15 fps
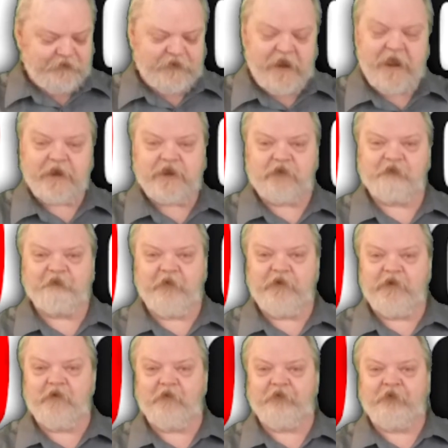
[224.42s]
tag your
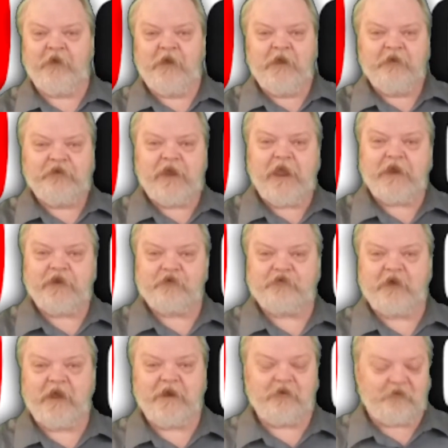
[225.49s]
videos, tag your
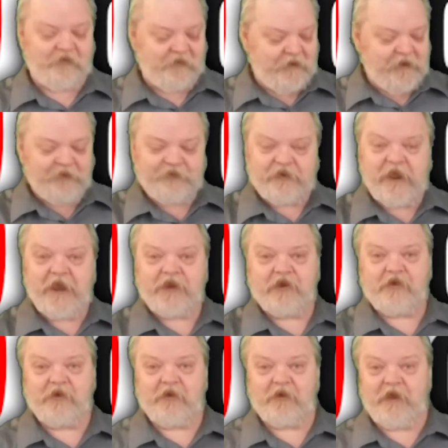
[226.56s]
title, tag
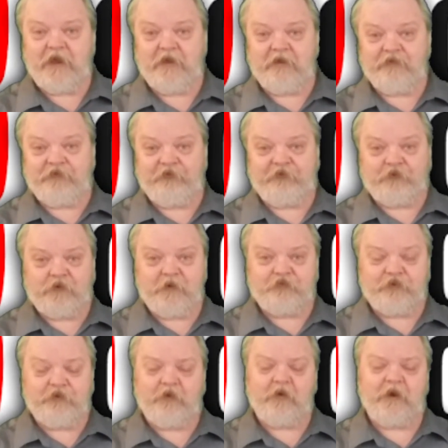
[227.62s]
your
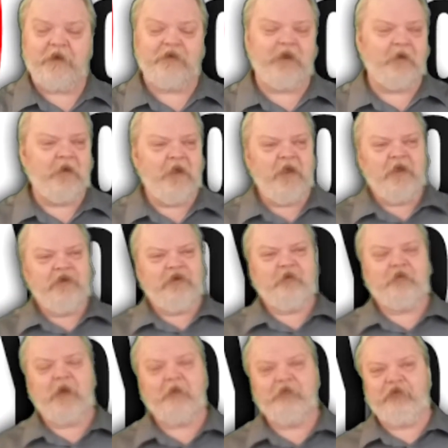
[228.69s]
description. All right, now you're
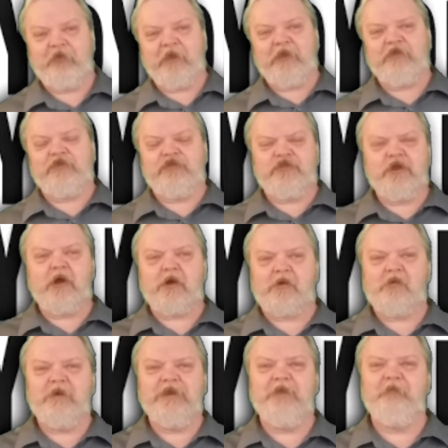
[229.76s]
probably thinking,
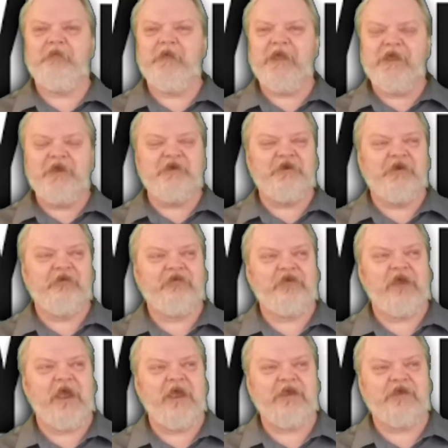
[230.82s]
Dark, what do you mean
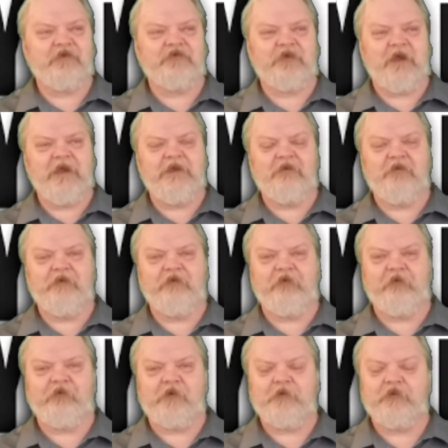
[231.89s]
tag your title and
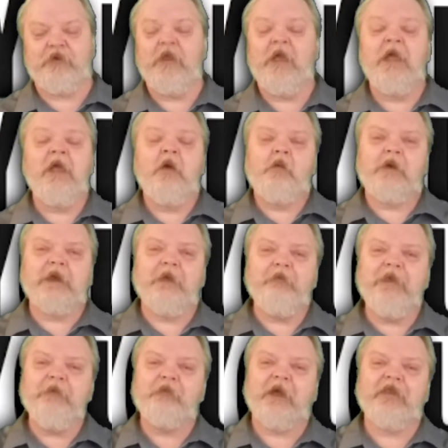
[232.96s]
description? What I
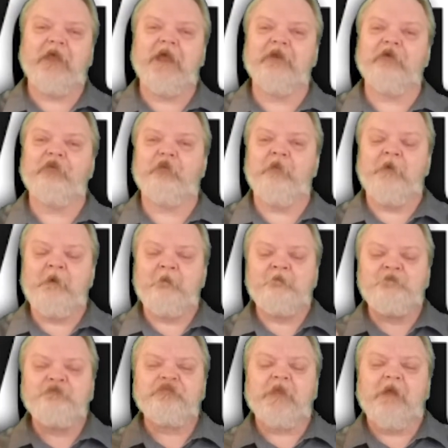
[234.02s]
mean by that is
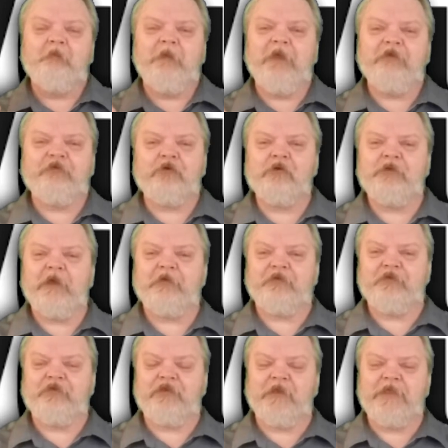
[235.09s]
make sure that
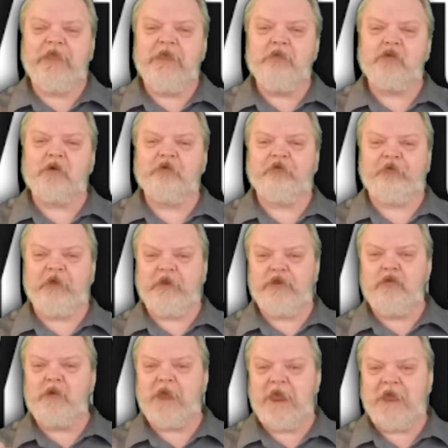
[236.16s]
the keywords that
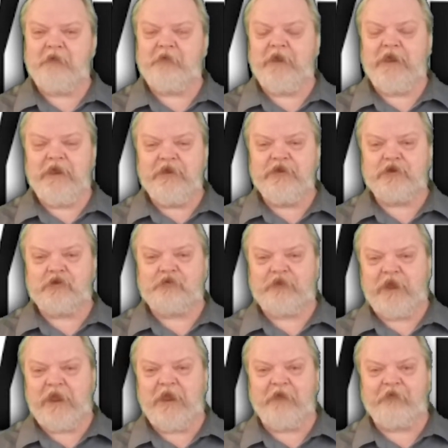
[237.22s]
you have in your
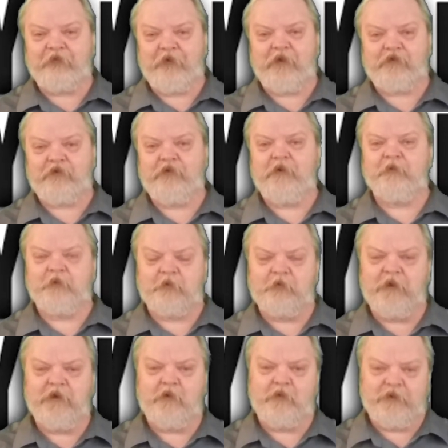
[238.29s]
tag section of your
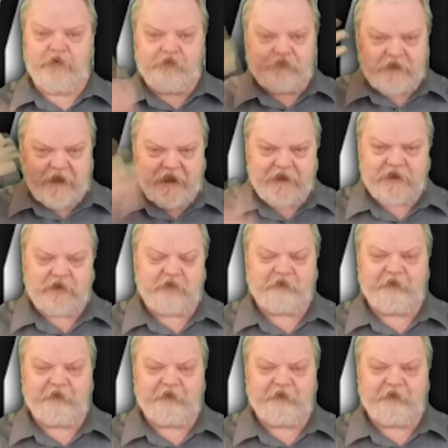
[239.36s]
video, when you tag your